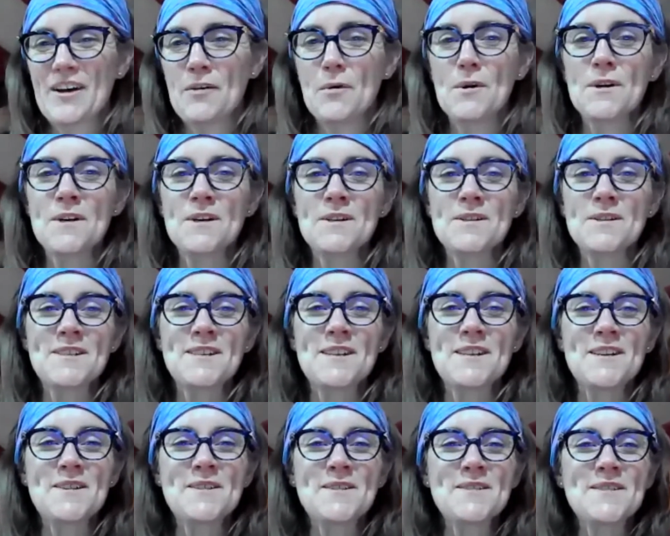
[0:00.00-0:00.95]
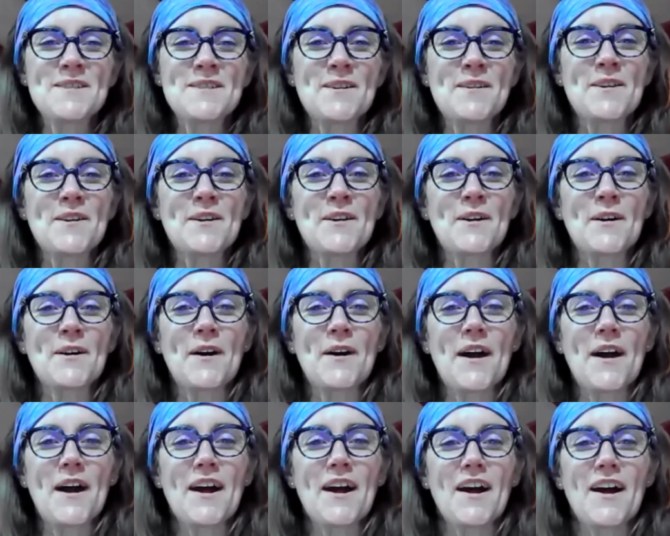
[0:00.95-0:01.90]
Warrior two, so you're
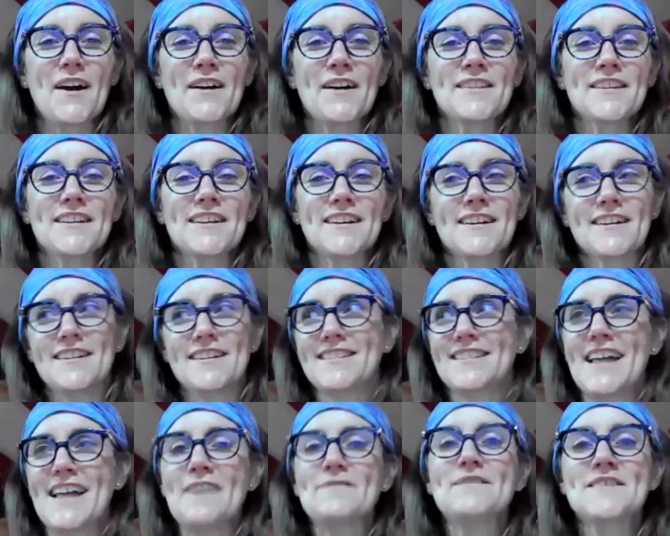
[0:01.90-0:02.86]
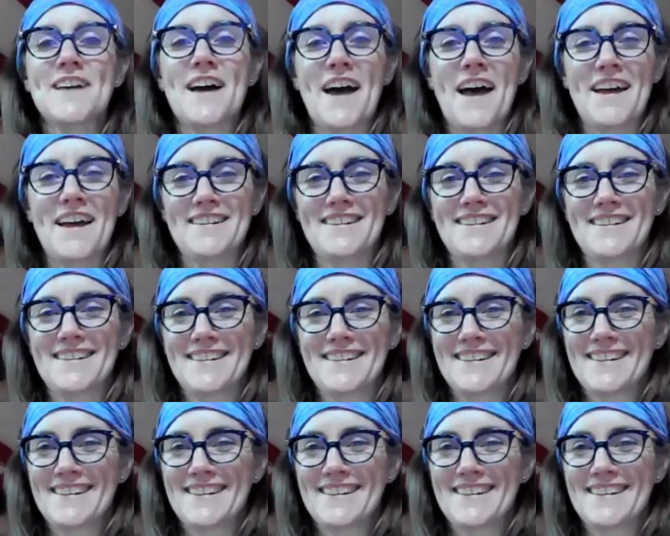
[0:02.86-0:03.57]
on the left side.